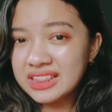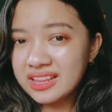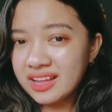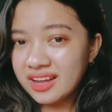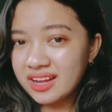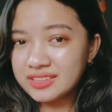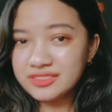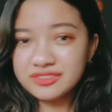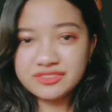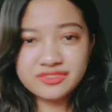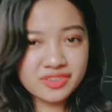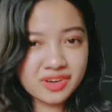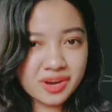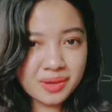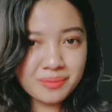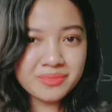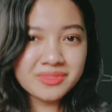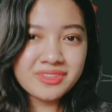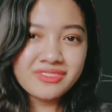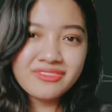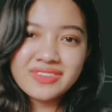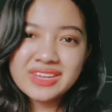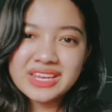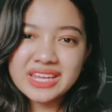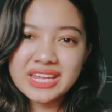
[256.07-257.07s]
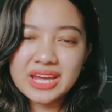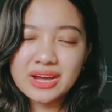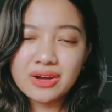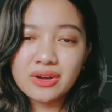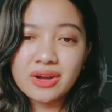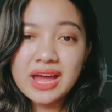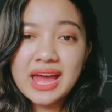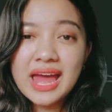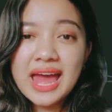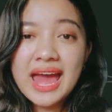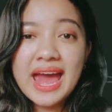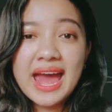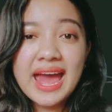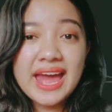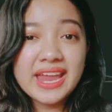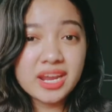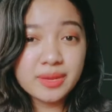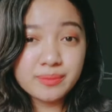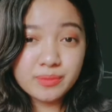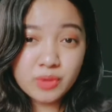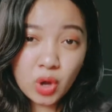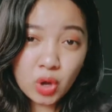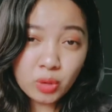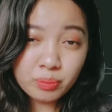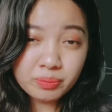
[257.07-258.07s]
lot from the video and
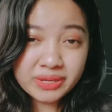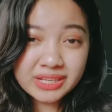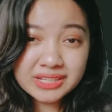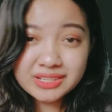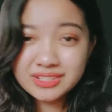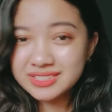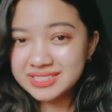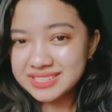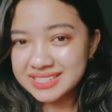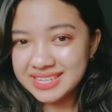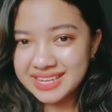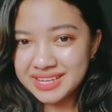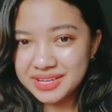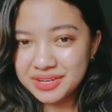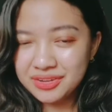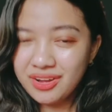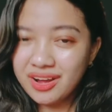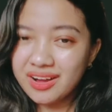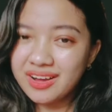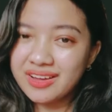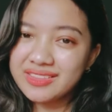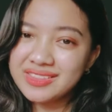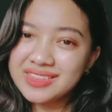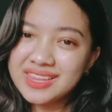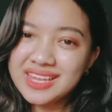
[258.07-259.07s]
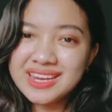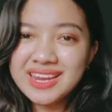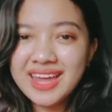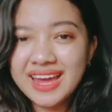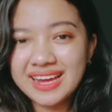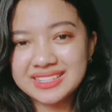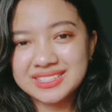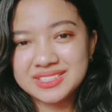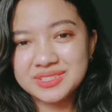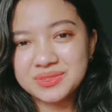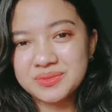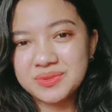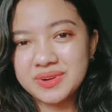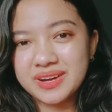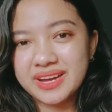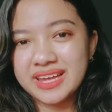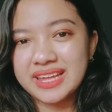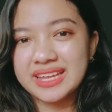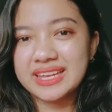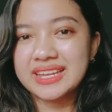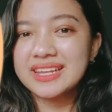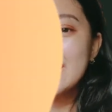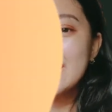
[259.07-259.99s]
I'm hoping to see you on the next one.